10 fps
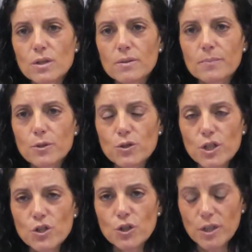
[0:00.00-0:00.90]
good uh,
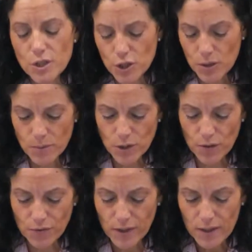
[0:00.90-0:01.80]
position in
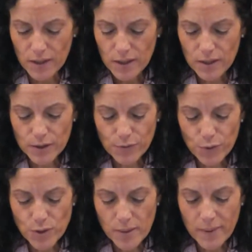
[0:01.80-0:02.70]
terms of uh,
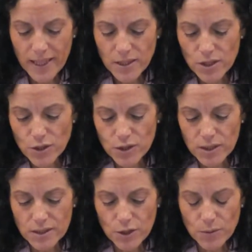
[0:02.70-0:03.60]
the
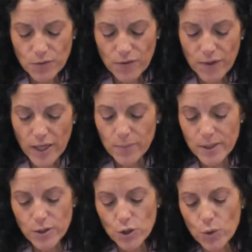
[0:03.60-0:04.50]
fundamentals, in terms of
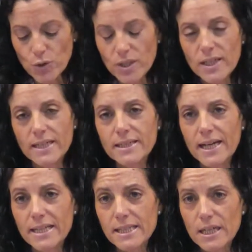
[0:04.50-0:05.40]
environment, social,
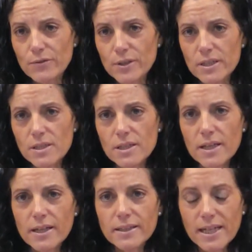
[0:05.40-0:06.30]
and, and
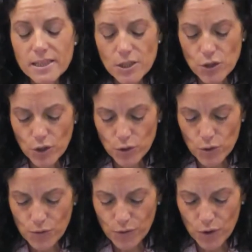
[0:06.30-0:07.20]
governance. That is
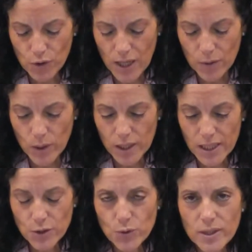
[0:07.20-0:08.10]
not new for
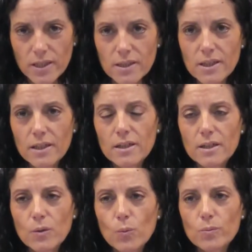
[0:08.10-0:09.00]
our country.
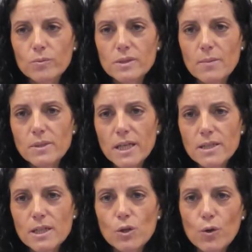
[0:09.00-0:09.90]
Uh, some
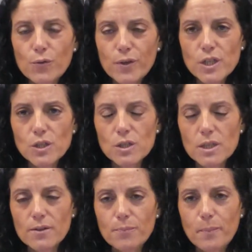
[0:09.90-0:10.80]
days ago
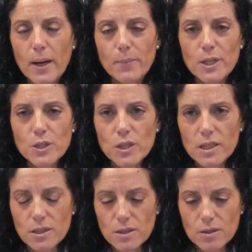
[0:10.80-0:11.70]
uh,
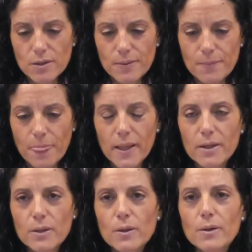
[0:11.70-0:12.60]
published its um,